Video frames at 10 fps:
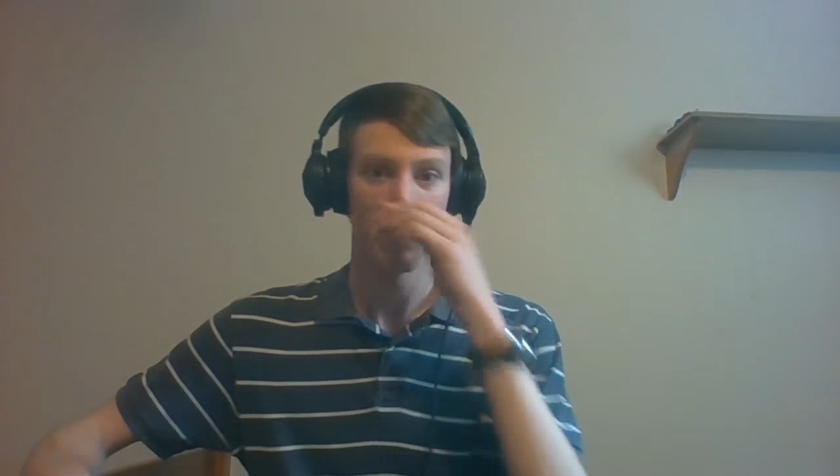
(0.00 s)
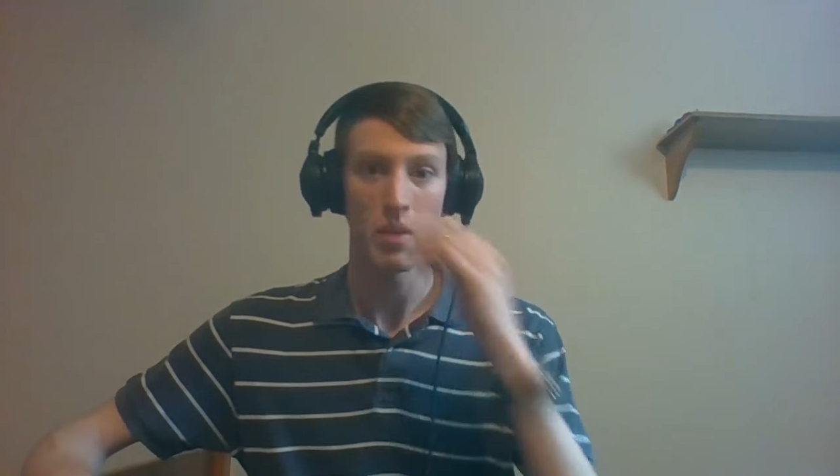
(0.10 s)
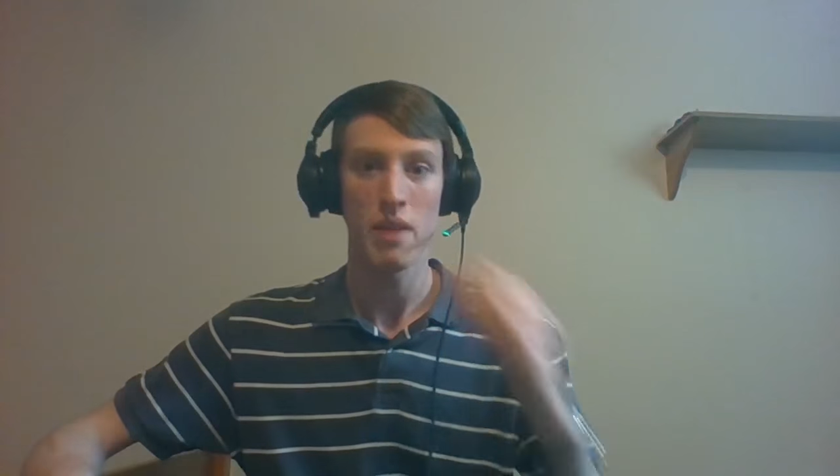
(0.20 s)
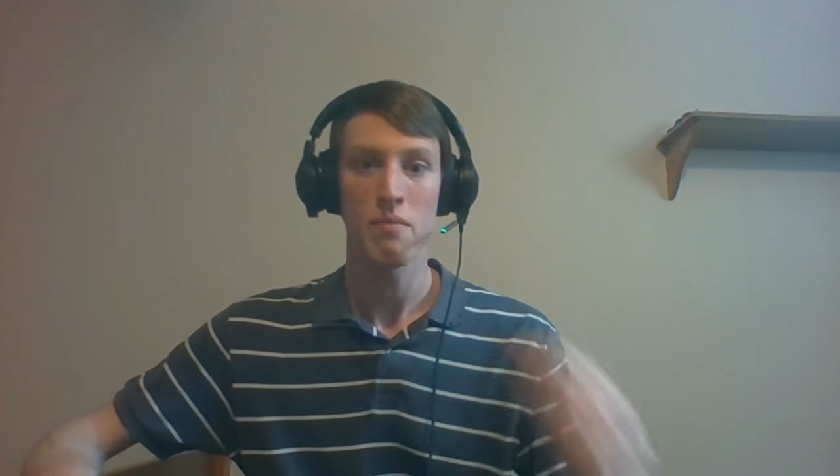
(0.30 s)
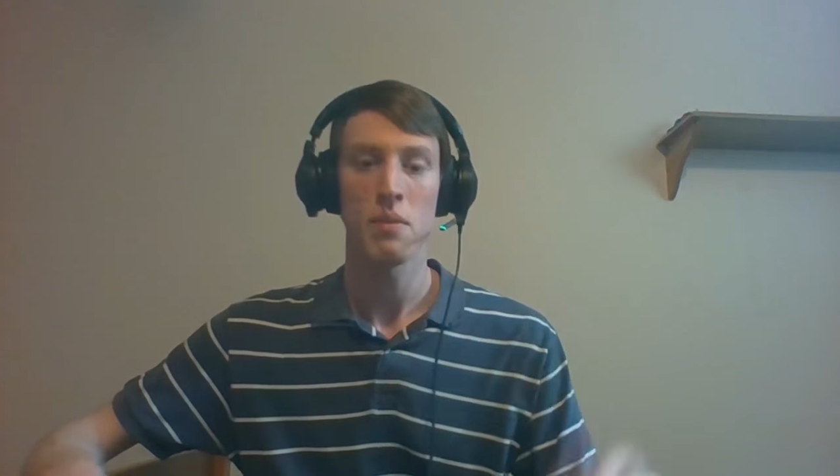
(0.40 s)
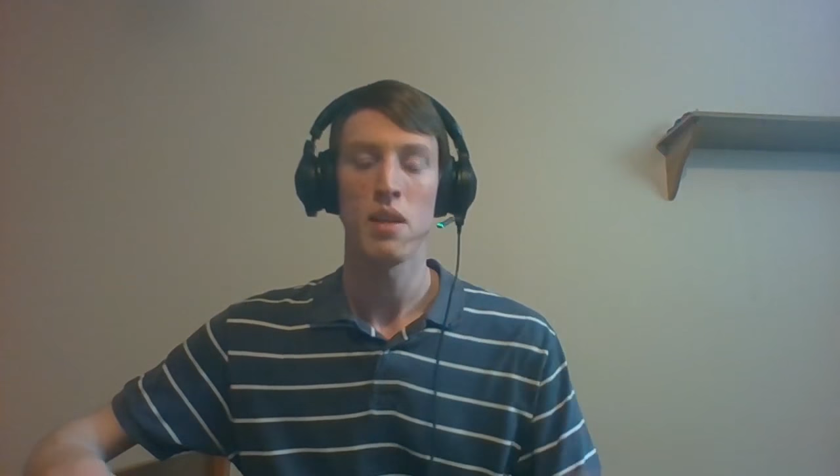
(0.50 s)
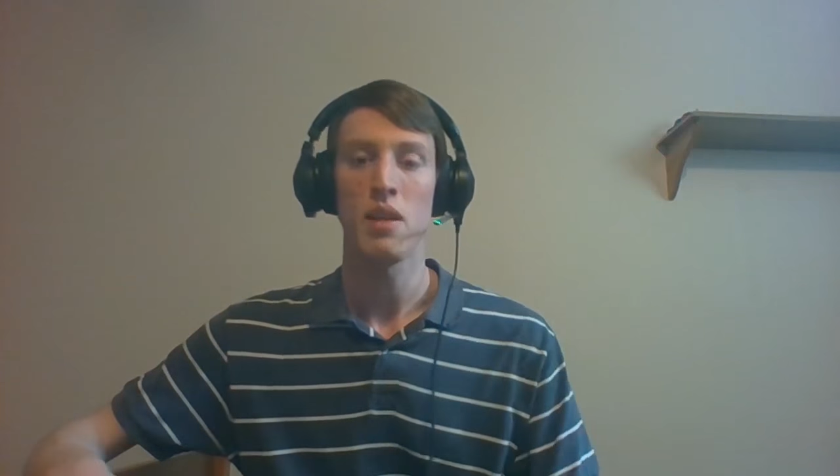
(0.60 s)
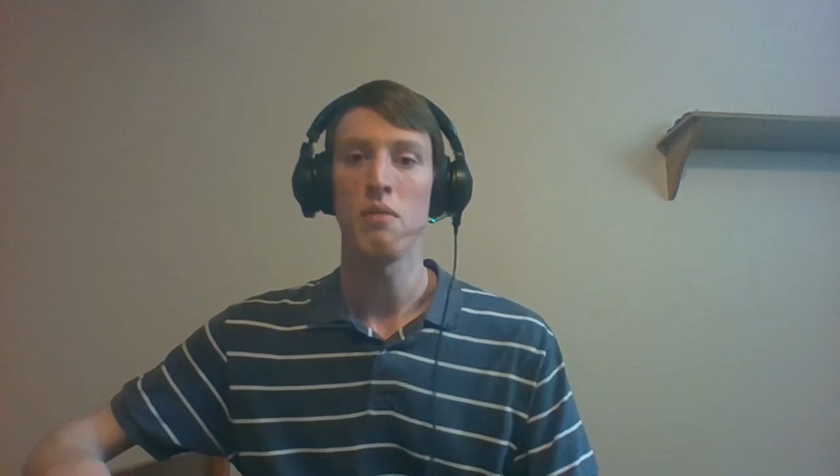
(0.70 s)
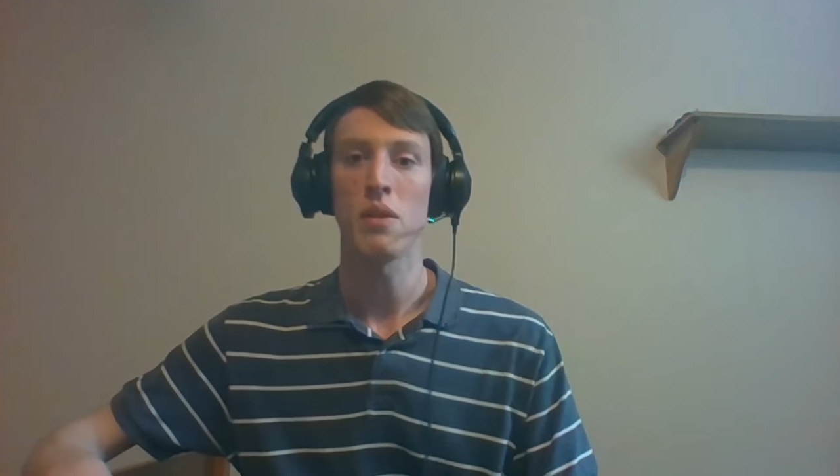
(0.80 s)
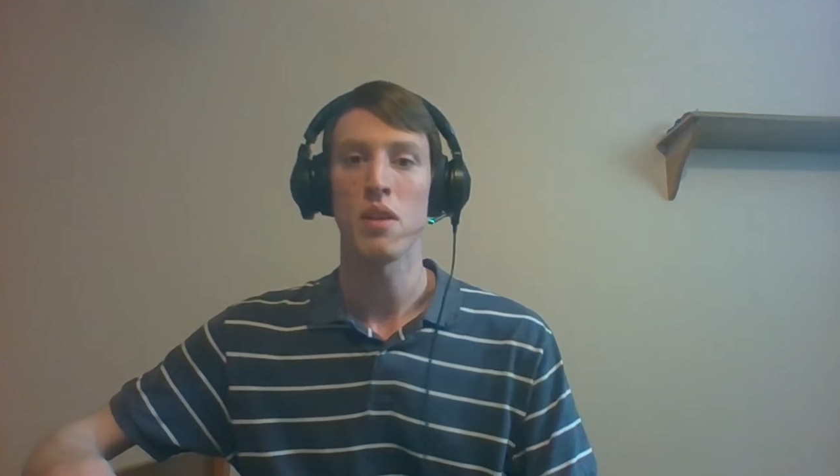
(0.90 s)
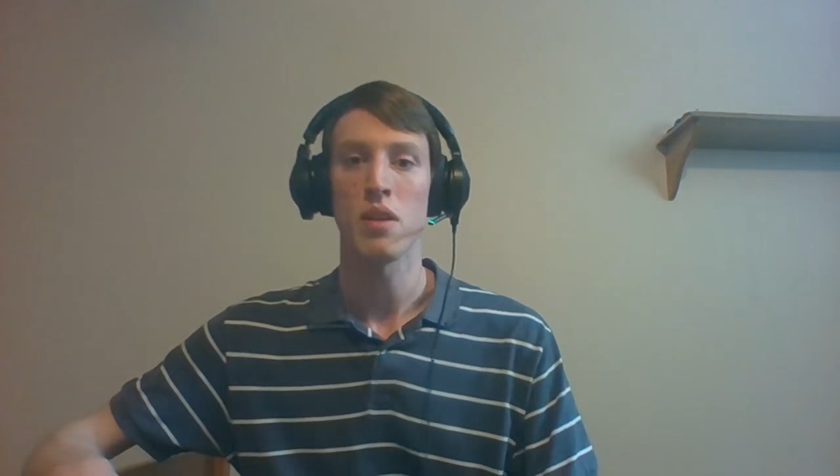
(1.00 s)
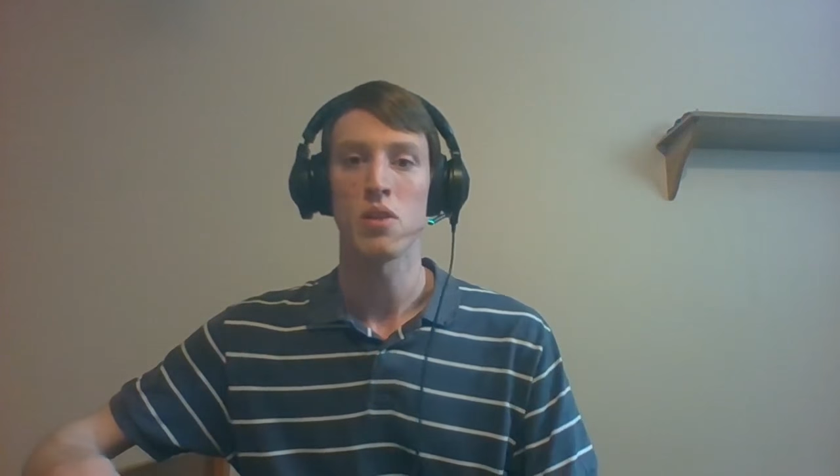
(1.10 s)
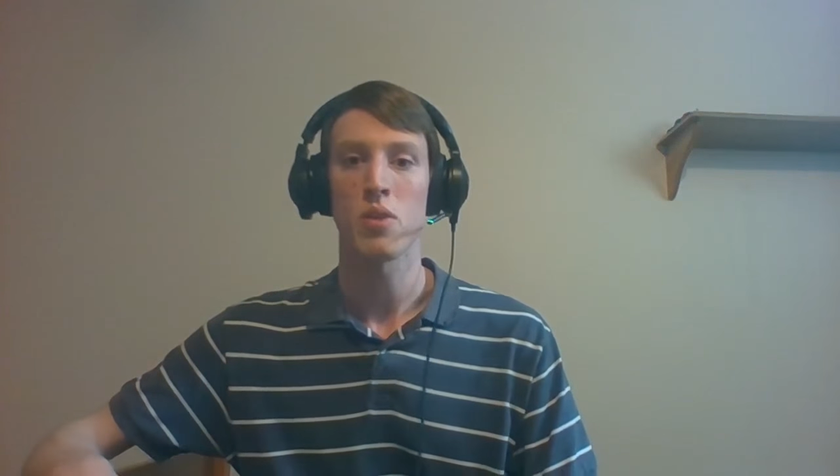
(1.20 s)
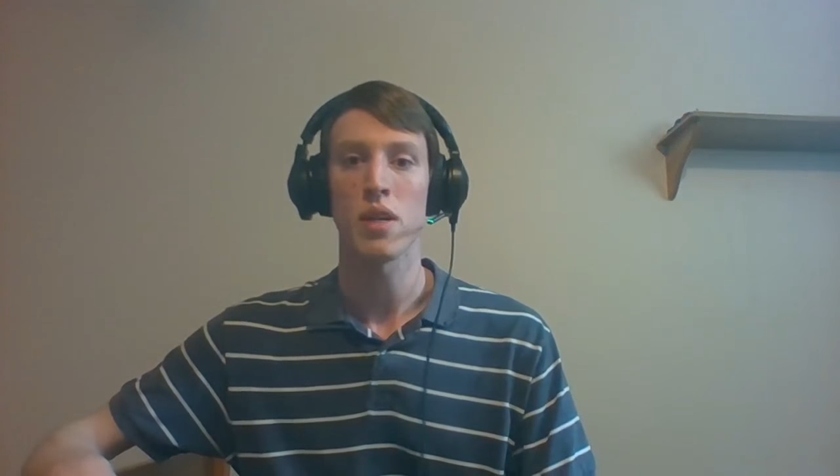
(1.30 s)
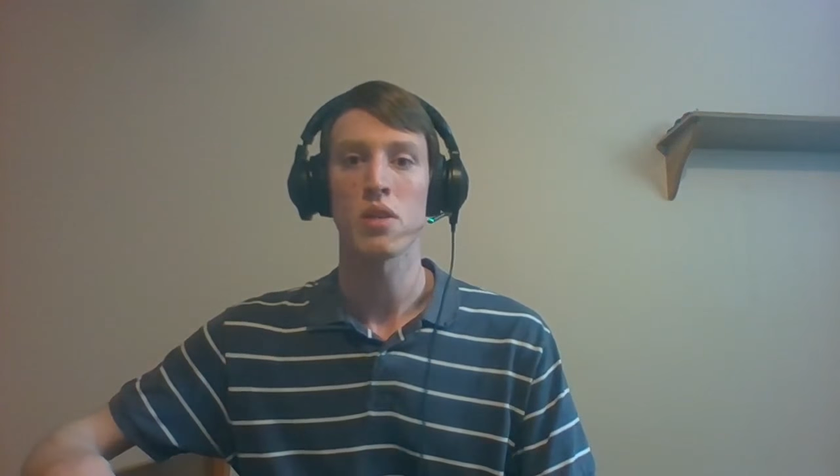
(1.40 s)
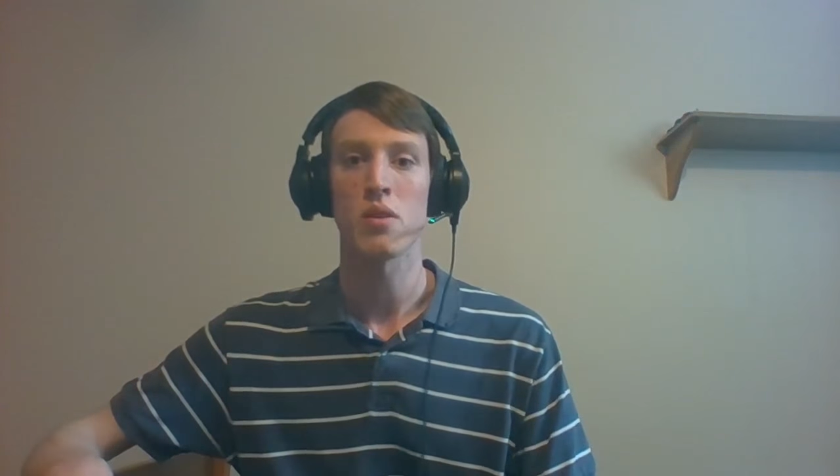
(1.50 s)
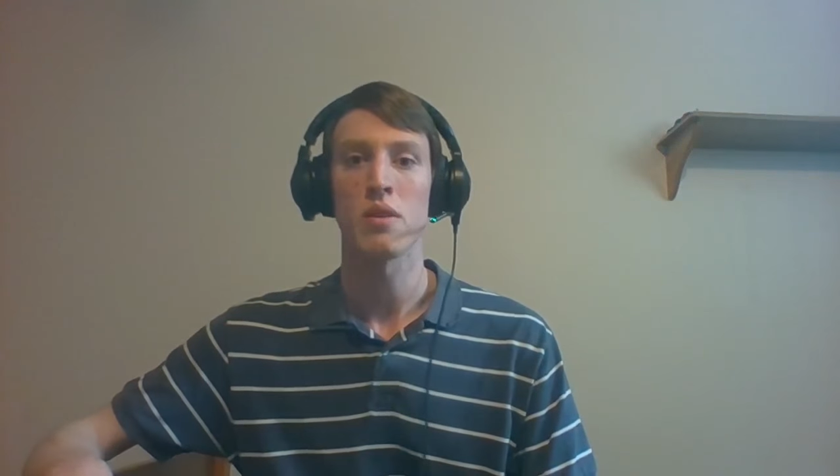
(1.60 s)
We haven't been hit with any strikes